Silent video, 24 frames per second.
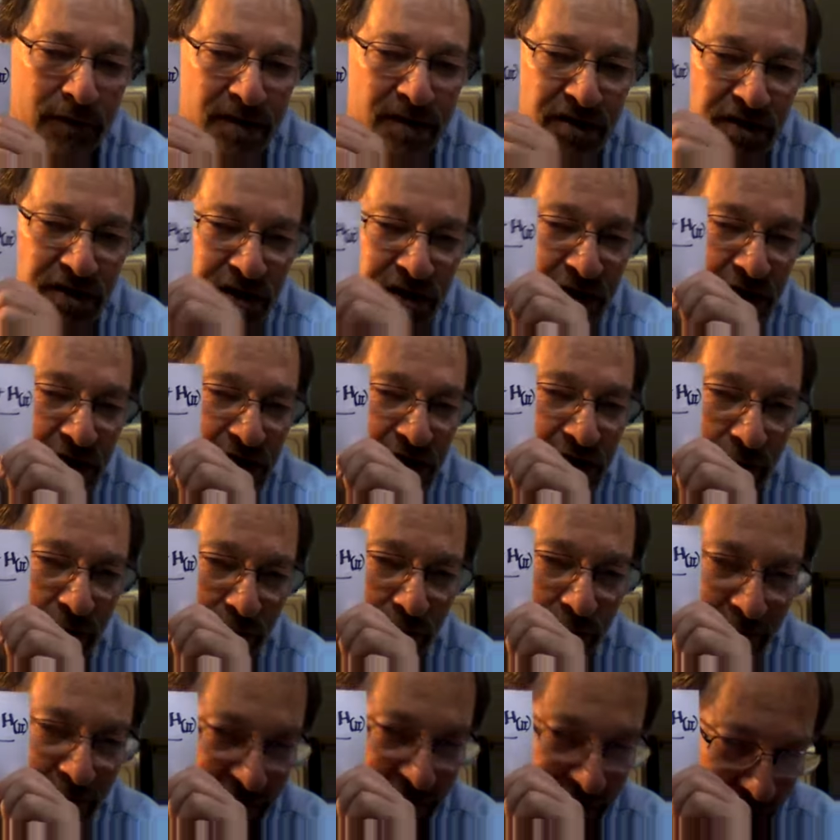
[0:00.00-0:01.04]
judicial
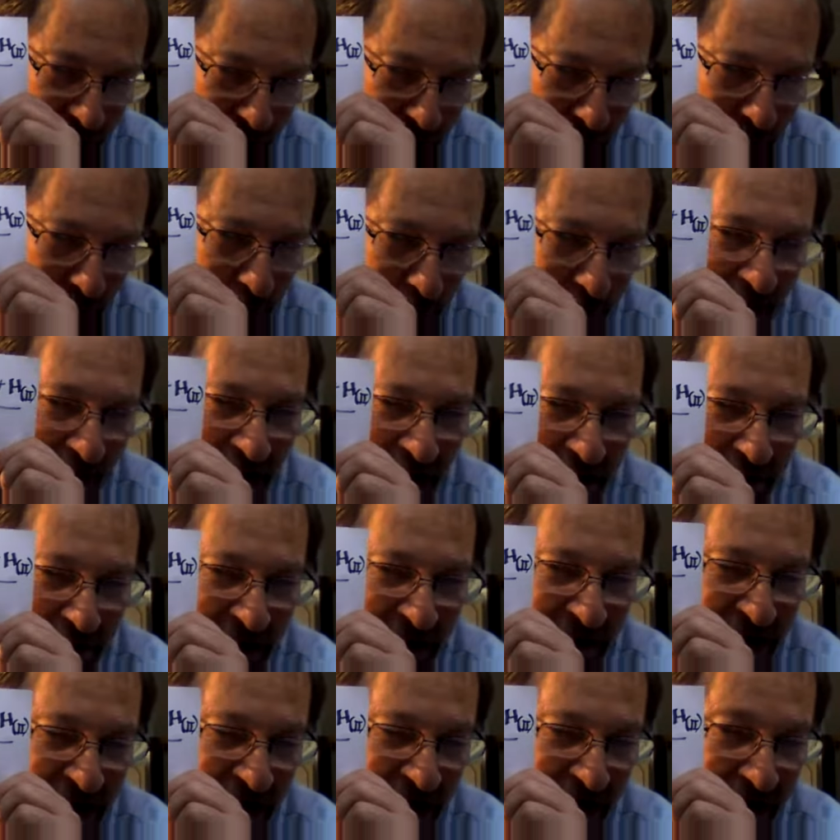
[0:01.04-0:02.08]
review. That's what the
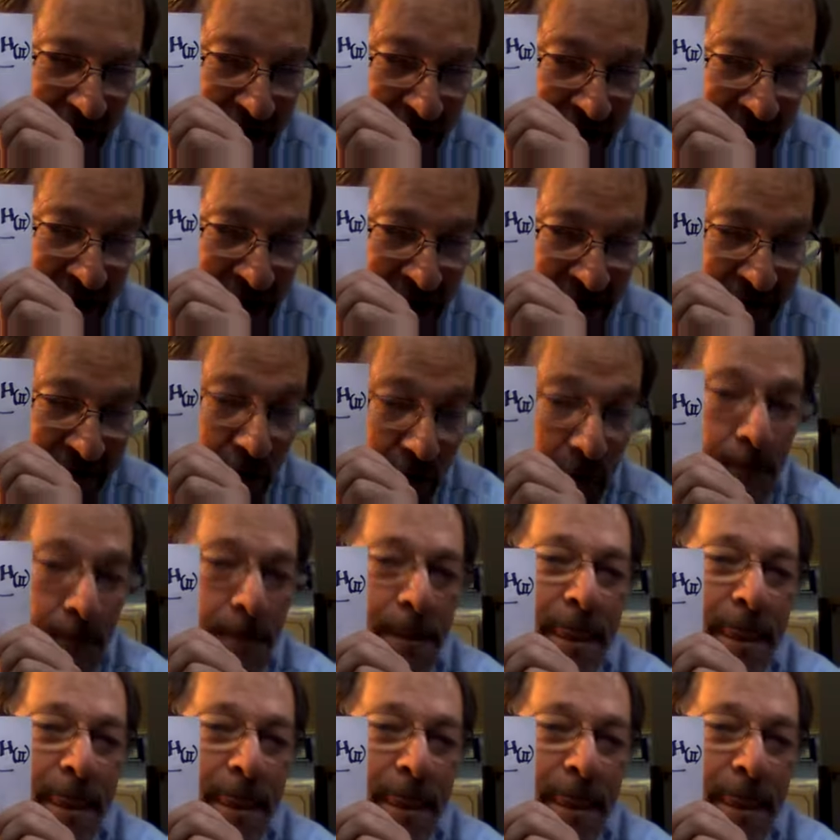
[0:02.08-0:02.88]
JR stands for.